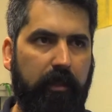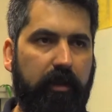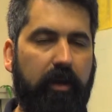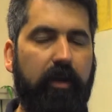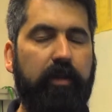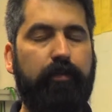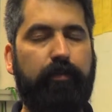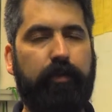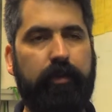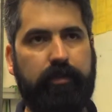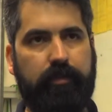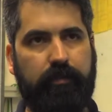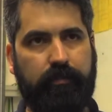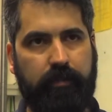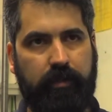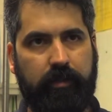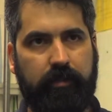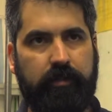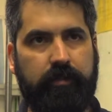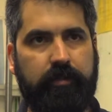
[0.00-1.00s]
hundreds
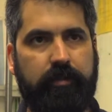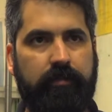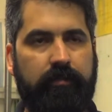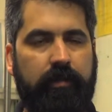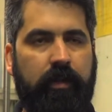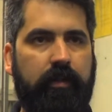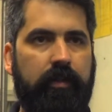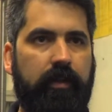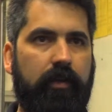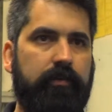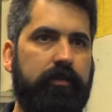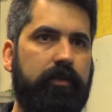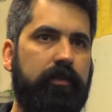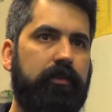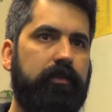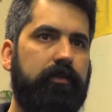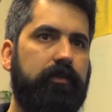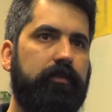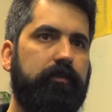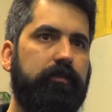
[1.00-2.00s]
of years, if not thousands.